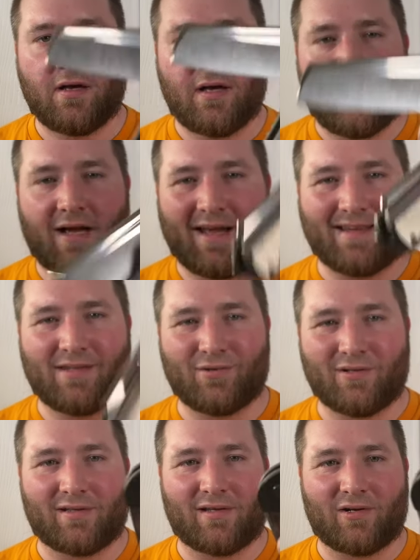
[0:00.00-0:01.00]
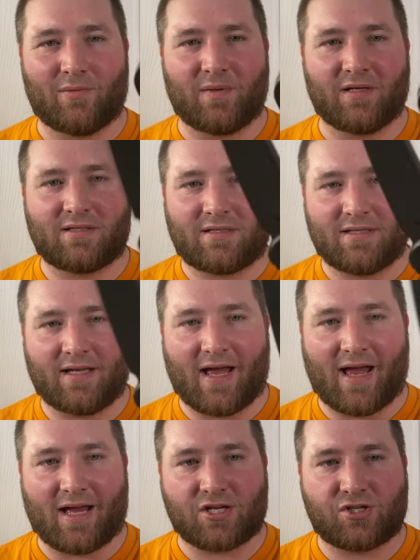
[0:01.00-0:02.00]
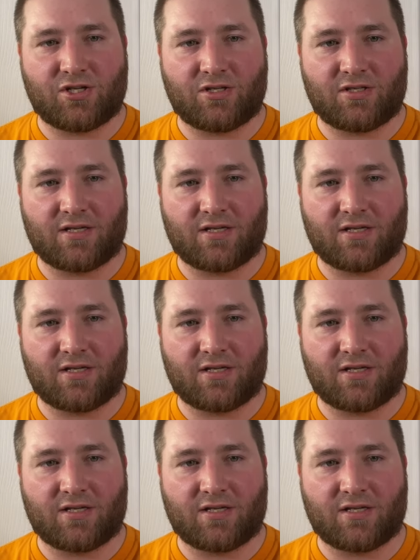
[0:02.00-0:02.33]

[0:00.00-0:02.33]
I got to do a little bit to the action